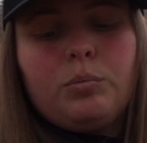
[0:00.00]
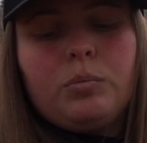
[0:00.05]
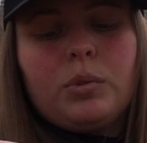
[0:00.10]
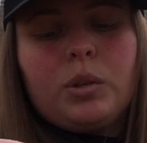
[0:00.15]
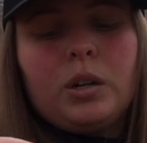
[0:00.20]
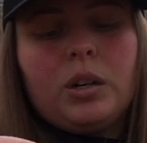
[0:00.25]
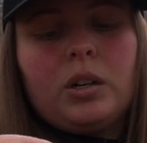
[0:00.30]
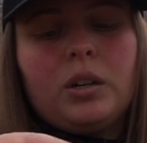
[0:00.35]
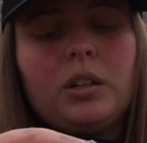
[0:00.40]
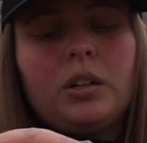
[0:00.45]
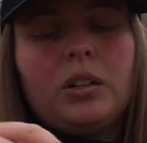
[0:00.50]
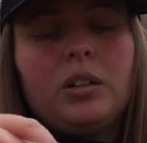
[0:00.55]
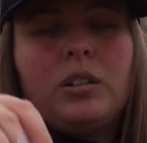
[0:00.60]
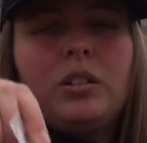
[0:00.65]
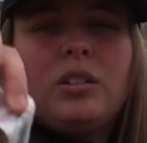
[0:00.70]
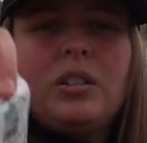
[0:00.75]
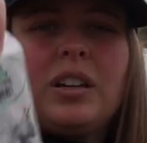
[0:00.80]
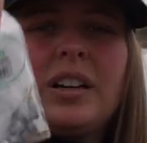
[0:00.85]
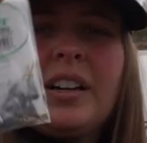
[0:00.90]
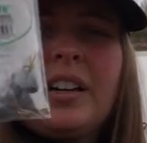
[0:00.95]
I
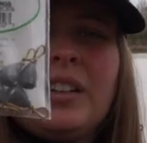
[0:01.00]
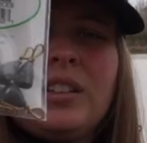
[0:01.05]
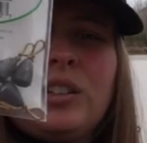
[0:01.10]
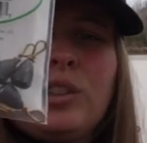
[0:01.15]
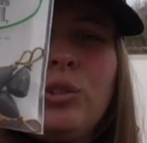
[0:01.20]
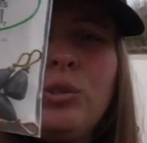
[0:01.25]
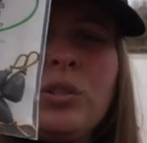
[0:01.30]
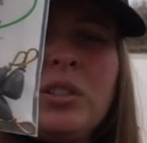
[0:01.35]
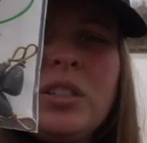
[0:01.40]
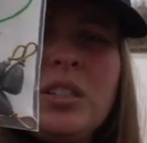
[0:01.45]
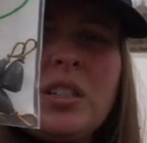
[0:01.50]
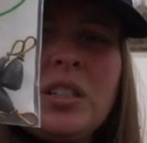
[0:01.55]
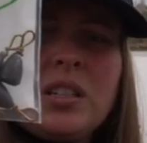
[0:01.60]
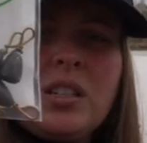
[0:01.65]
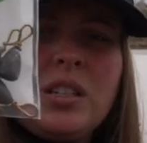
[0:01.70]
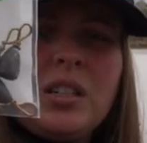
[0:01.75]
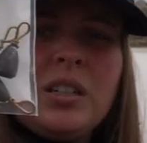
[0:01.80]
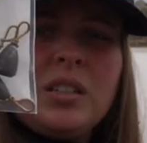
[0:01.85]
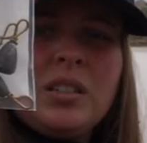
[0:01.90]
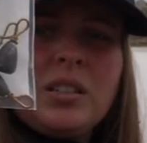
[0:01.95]
got the
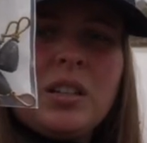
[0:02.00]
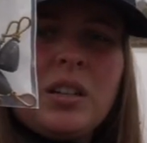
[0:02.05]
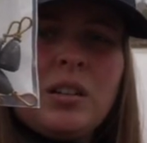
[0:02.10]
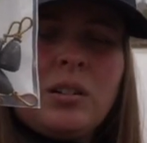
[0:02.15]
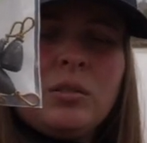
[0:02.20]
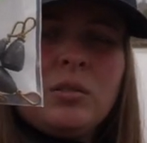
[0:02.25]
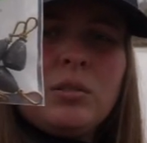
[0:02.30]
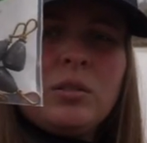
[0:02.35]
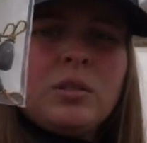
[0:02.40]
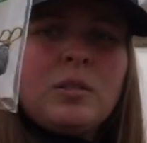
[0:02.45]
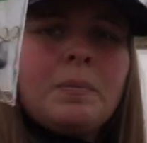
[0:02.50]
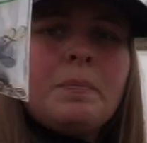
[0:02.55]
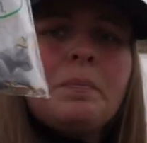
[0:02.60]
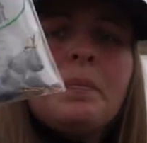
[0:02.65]
3/16 ounce.